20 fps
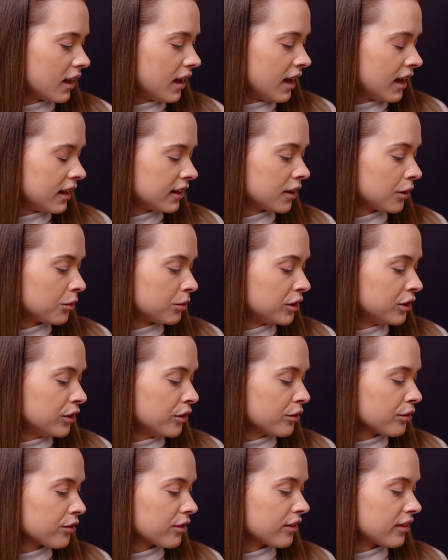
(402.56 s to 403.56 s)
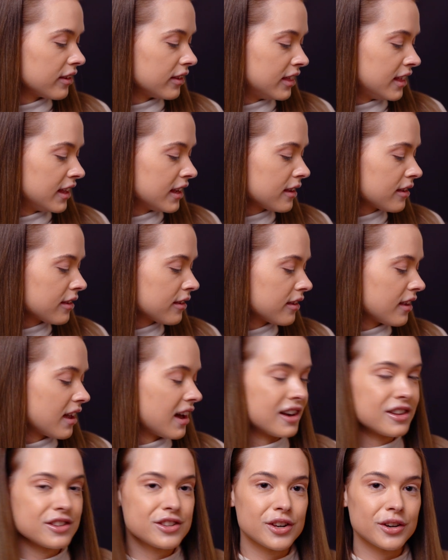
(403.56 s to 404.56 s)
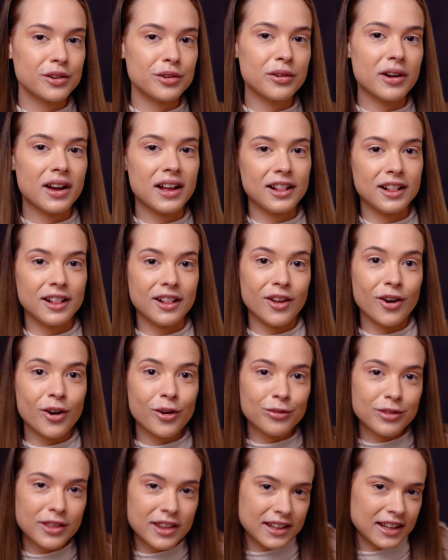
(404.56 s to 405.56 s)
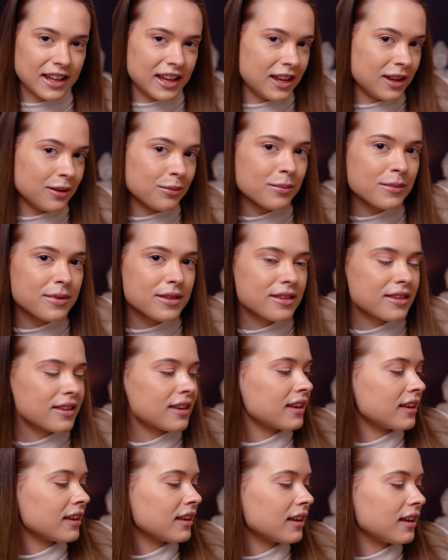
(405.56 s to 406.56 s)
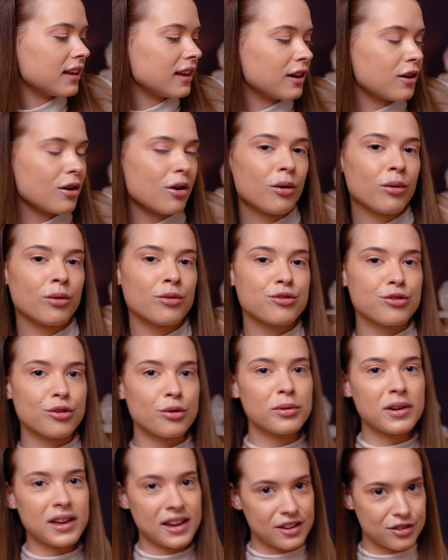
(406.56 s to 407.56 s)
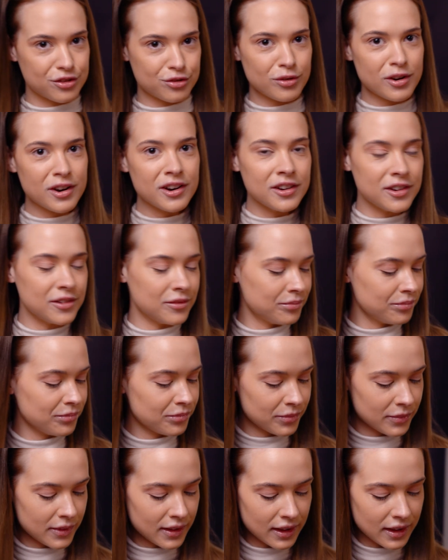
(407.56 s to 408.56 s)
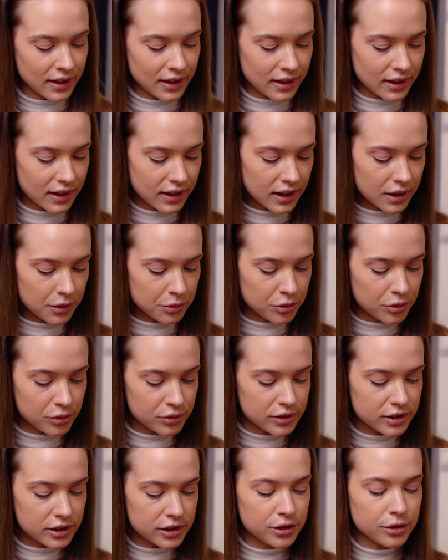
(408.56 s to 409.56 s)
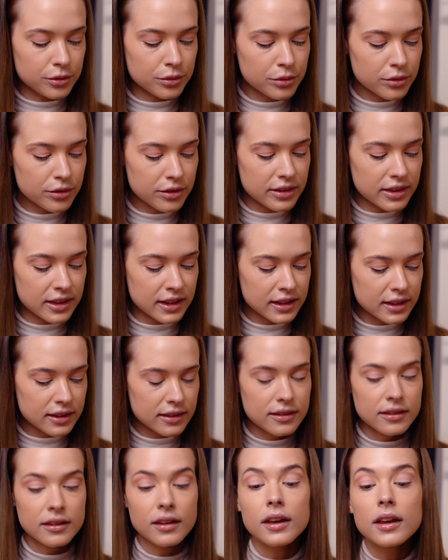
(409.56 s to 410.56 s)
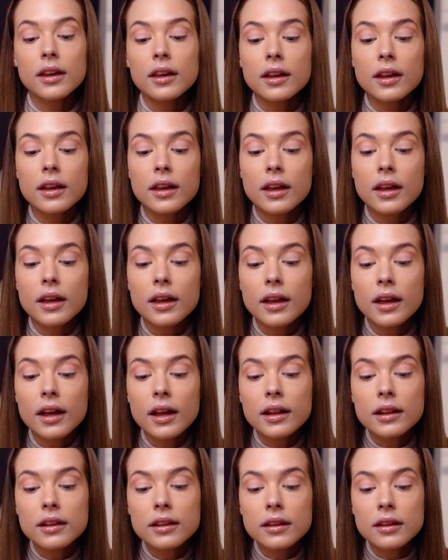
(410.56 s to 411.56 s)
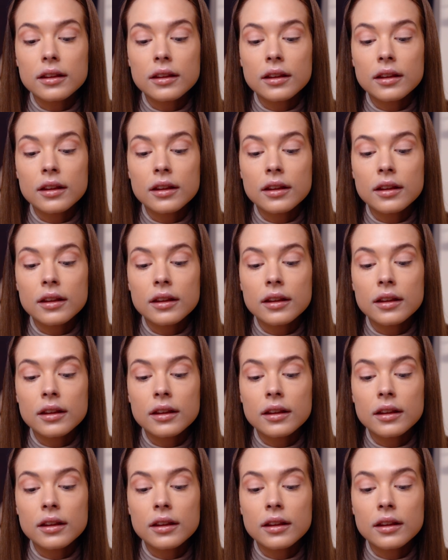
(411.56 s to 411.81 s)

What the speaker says: and I will use this eyeshadow. I love the names. It calls So Extra. And I'm going to use this at